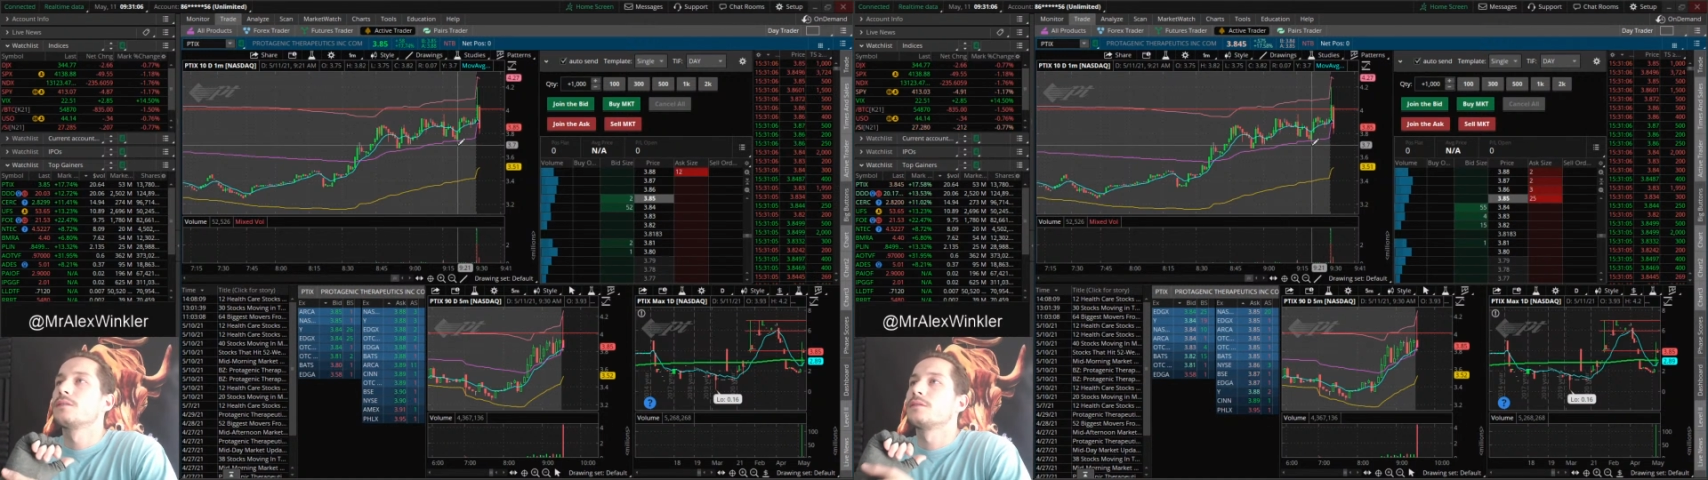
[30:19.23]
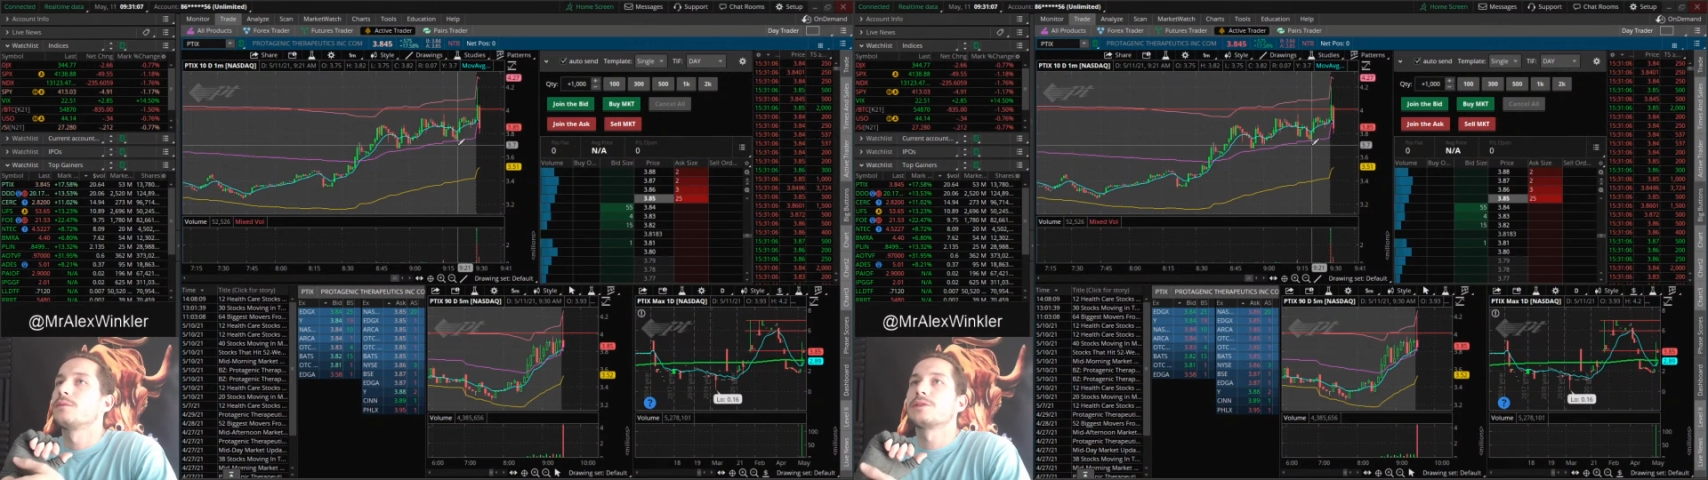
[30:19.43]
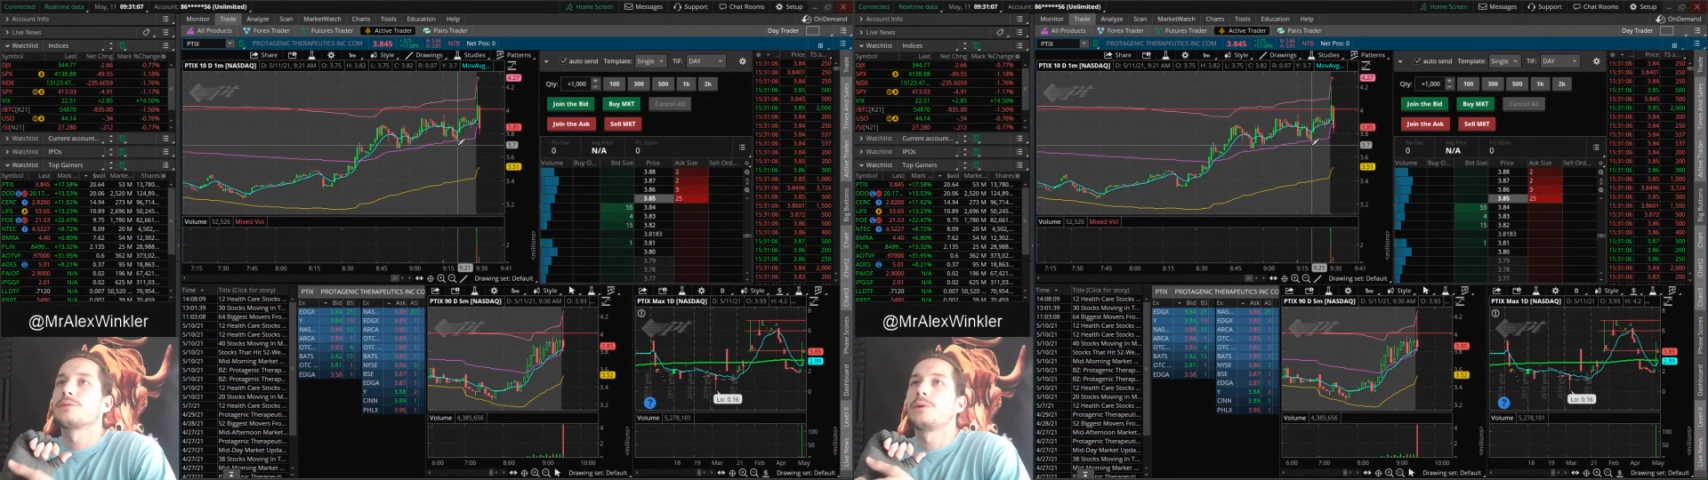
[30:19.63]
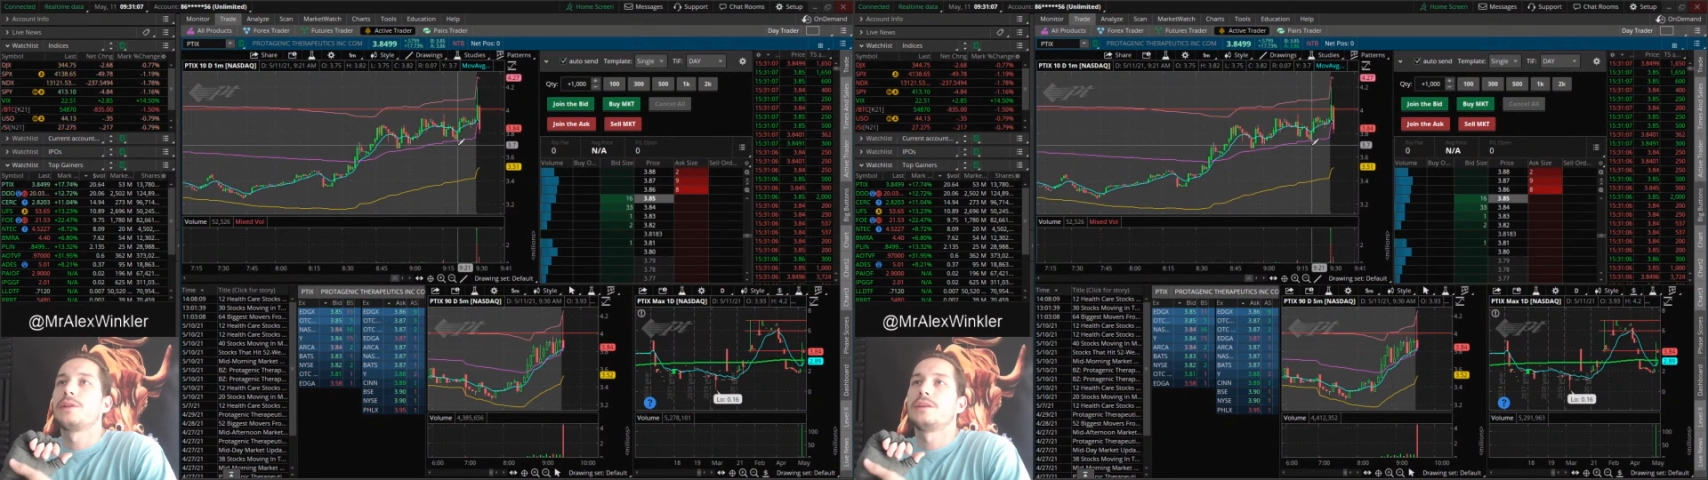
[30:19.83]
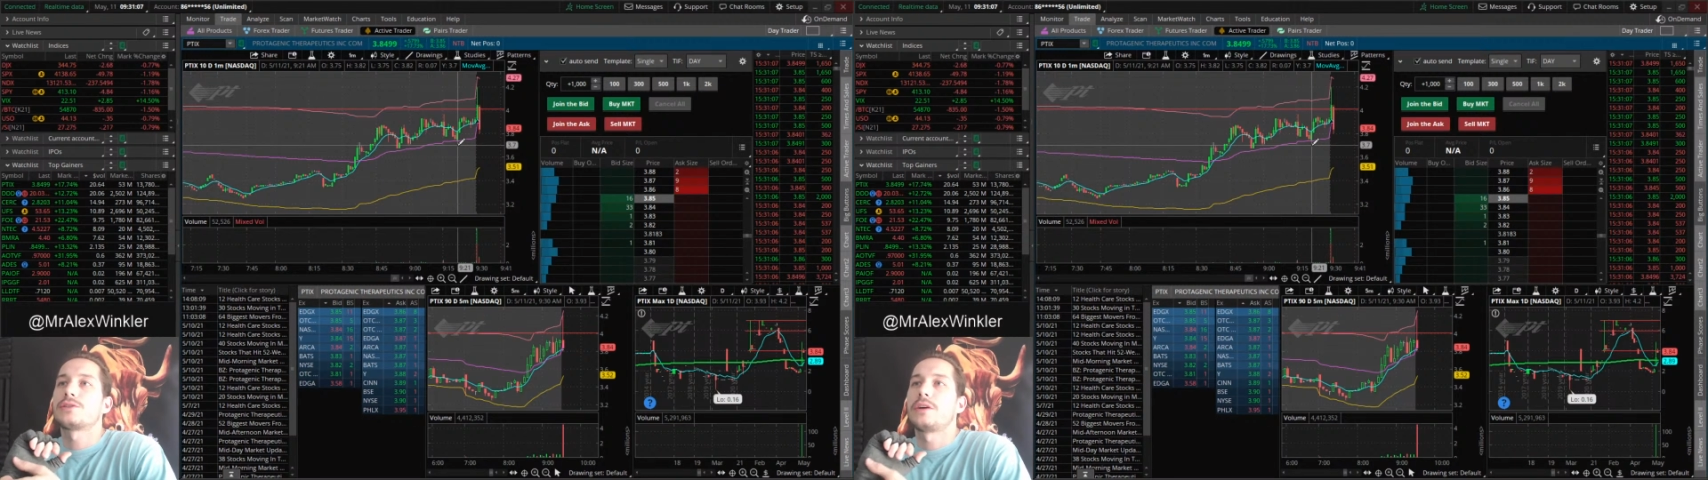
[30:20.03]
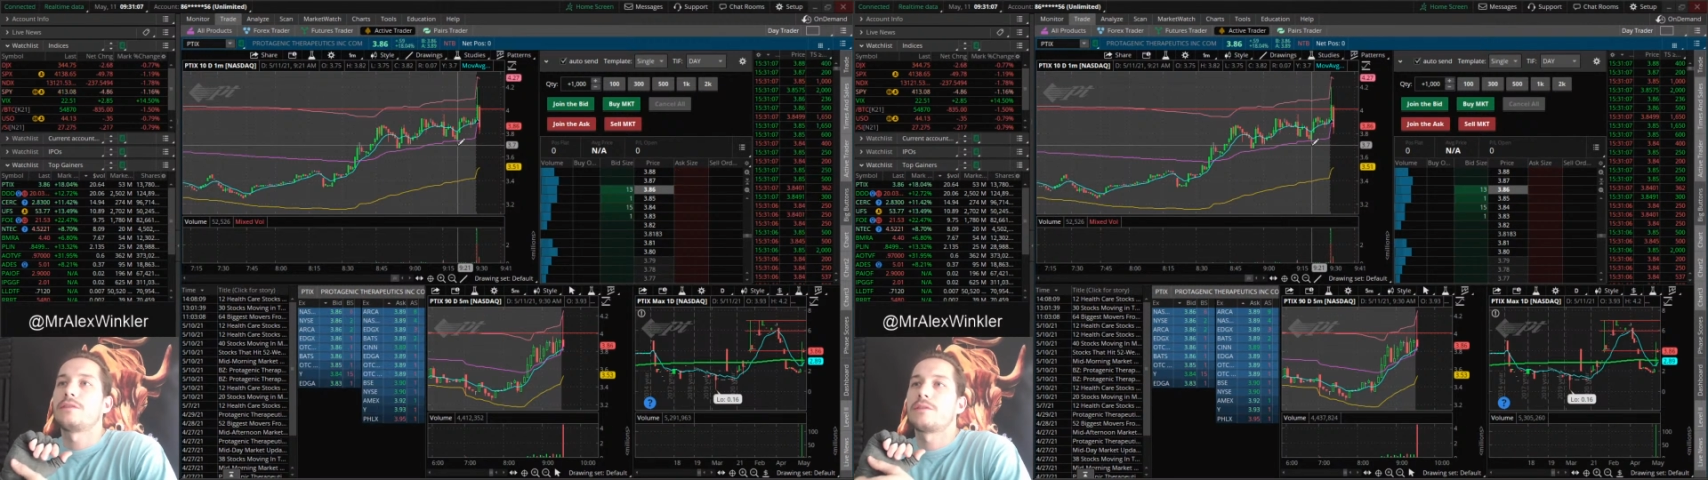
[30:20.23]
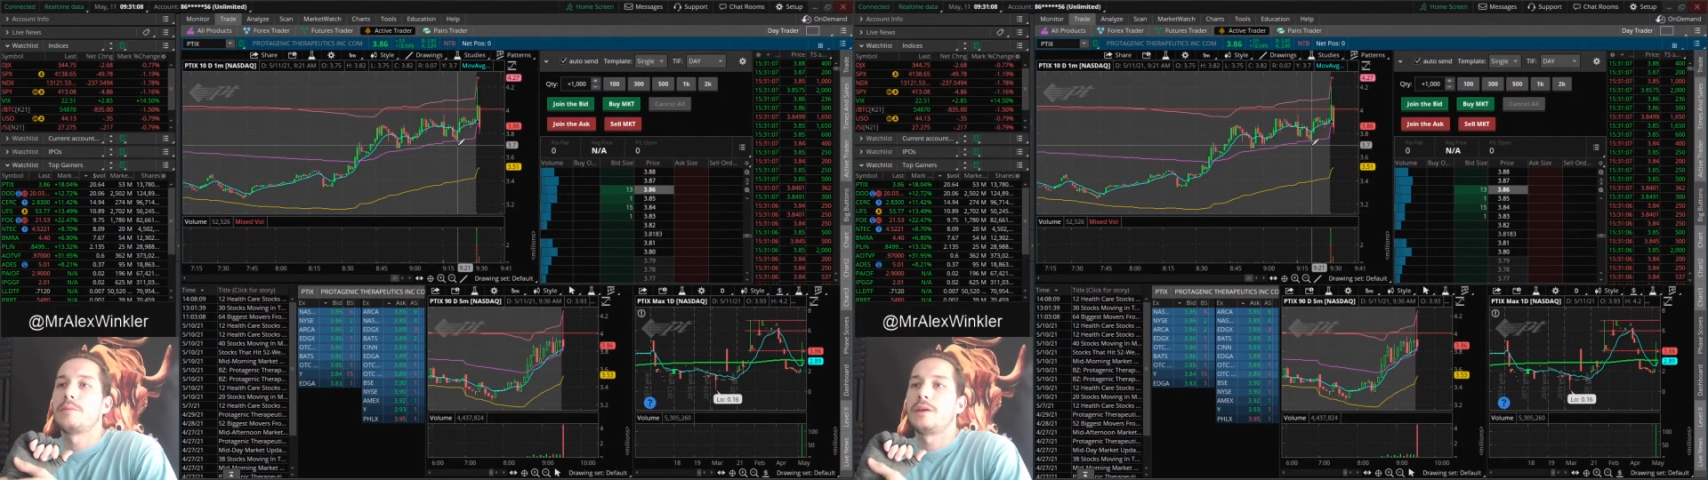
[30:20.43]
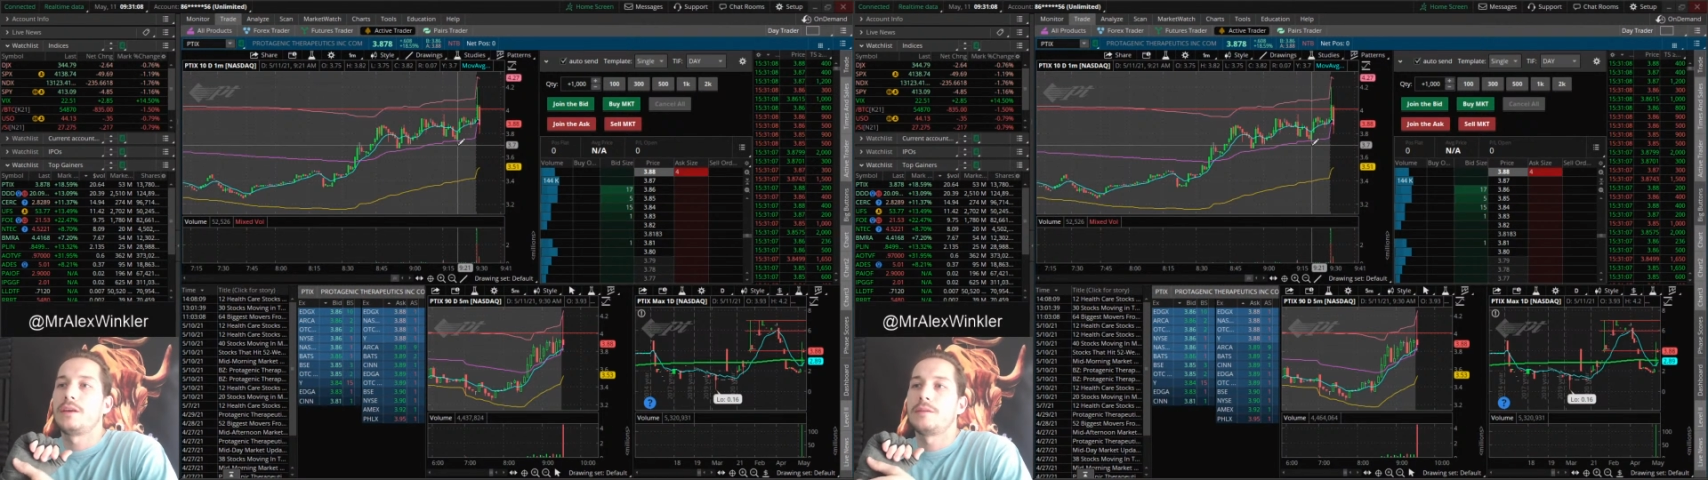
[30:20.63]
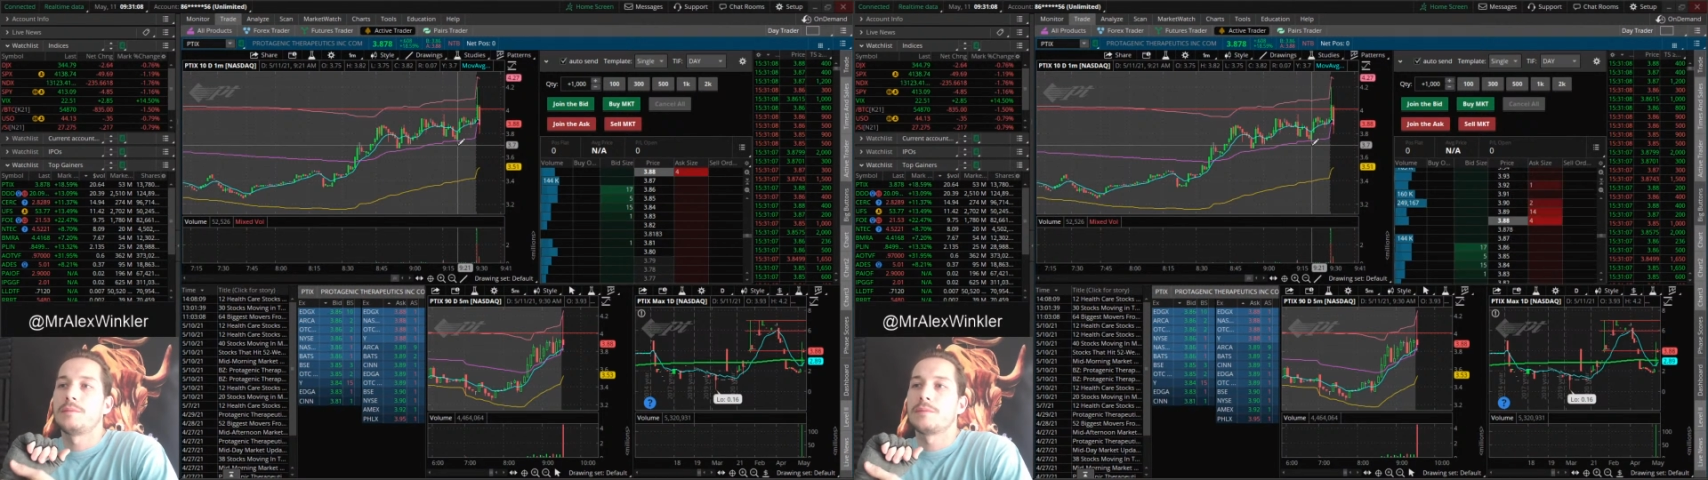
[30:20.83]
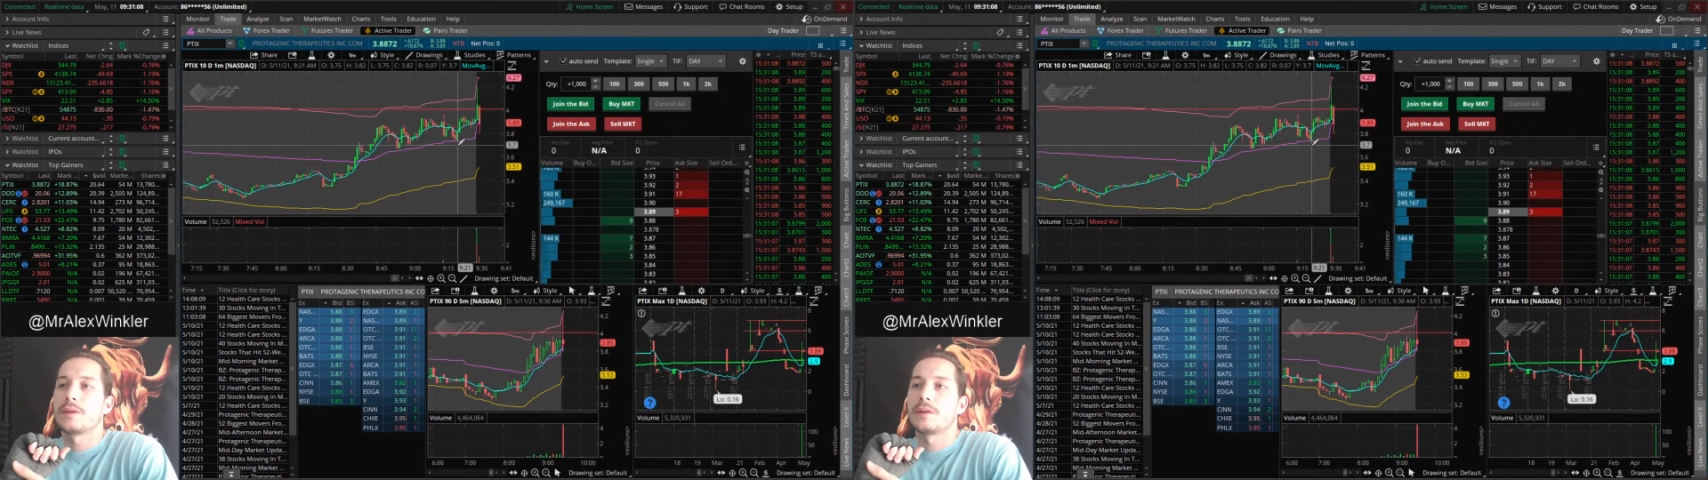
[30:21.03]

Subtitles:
Wasn't really a trade for me.